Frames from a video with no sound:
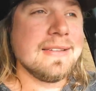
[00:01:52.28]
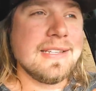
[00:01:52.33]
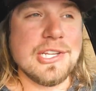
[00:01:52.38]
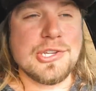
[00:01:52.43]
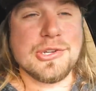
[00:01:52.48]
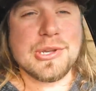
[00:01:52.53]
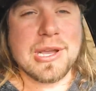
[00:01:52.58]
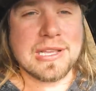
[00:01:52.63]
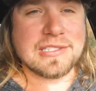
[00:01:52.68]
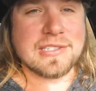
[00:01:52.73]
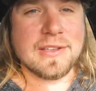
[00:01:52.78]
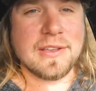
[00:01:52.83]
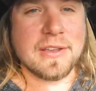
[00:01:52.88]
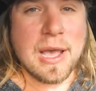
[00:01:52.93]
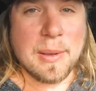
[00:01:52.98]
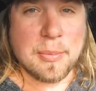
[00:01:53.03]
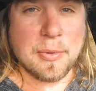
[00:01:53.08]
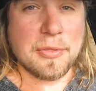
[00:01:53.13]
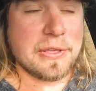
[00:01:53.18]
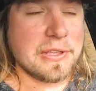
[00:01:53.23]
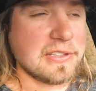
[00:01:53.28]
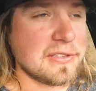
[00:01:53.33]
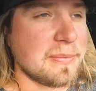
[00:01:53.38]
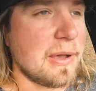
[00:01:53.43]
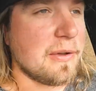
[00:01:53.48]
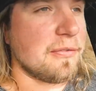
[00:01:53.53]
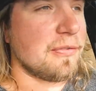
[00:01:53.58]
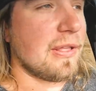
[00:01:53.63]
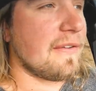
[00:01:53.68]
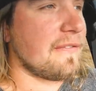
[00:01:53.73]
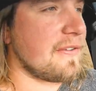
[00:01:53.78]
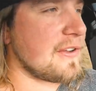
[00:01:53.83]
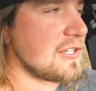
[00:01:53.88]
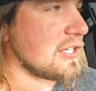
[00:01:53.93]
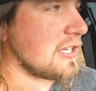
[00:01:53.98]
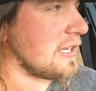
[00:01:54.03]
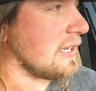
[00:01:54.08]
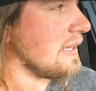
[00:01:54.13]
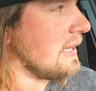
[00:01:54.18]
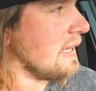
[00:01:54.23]
teach you guys a couple things about fly
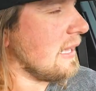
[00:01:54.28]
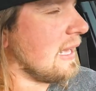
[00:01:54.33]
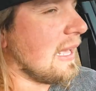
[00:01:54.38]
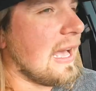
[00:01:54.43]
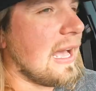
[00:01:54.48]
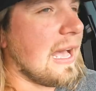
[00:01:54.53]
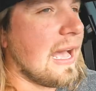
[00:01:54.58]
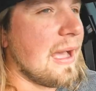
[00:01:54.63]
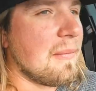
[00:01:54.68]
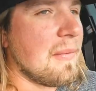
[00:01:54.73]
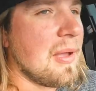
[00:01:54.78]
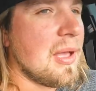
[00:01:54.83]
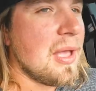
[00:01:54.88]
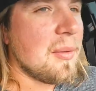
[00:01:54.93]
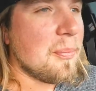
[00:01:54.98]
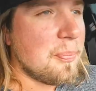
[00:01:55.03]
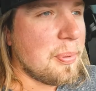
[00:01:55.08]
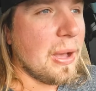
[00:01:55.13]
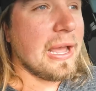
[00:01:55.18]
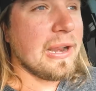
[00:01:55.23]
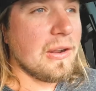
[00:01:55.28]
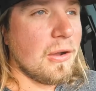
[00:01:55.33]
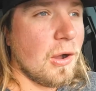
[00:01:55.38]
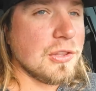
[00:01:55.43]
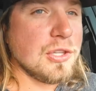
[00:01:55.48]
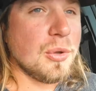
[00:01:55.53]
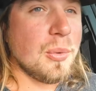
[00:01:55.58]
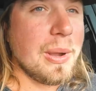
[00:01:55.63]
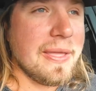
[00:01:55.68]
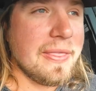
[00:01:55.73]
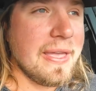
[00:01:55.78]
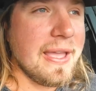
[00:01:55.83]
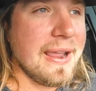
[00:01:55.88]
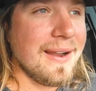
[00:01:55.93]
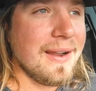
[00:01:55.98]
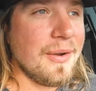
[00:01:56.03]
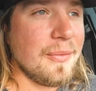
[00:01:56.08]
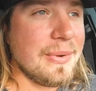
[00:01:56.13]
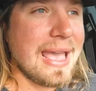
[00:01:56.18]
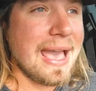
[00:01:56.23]
fishing. Um, but on the way
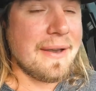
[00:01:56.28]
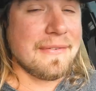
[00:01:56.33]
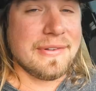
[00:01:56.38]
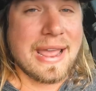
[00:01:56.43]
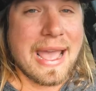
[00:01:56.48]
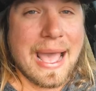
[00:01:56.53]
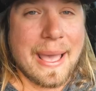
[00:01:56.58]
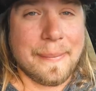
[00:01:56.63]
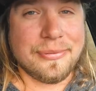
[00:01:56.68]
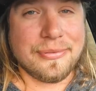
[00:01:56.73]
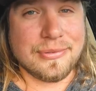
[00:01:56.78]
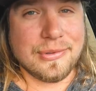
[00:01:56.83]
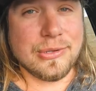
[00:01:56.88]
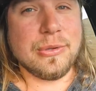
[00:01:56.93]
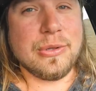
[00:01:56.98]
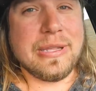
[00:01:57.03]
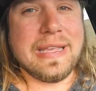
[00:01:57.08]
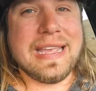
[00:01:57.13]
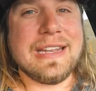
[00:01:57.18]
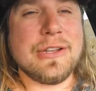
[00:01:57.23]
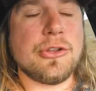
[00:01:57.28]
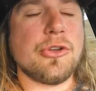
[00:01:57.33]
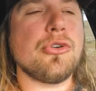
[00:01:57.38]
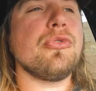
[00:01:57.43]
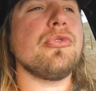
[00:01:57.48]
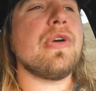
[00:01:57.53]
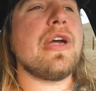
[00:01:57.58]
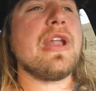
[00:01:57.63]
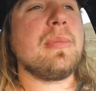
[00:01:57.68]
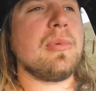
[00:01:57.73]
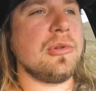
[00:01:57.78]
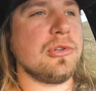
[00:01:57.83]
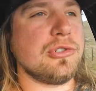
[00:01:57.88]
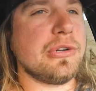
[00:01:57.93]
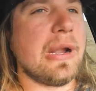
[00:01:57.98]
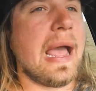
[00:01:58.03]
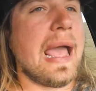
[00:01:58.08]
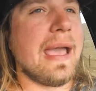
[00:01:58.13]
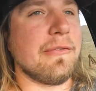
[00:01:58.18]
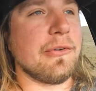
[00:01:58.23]
there, we have an absolutely incredible
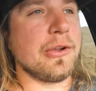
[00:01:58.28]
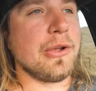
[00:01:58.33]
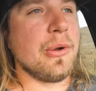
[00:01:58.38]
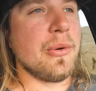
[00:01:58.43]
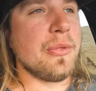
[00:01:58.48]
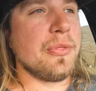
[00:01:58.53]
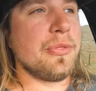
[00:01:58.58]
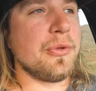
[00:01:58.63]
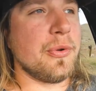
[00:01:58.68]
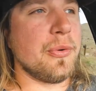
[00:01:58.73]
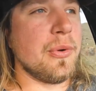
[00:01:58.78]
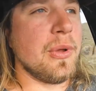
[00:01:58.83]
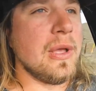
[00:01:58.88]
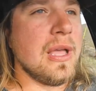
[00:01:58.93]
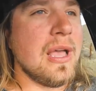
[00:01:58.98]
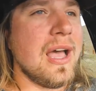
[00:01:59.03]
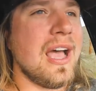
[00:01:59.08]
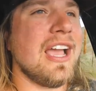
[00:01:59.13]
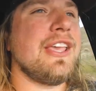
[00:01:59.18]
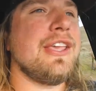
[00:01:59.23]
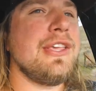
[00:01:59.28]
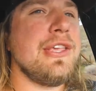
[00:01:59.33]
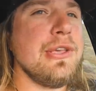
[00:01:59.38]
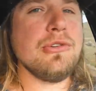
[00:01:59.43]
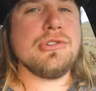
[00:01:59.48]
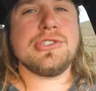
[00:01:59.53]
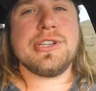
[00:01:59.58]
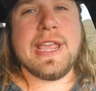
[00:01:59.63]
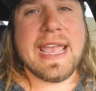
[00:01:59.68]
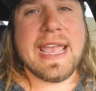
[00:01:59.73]
drive. We're going through a huge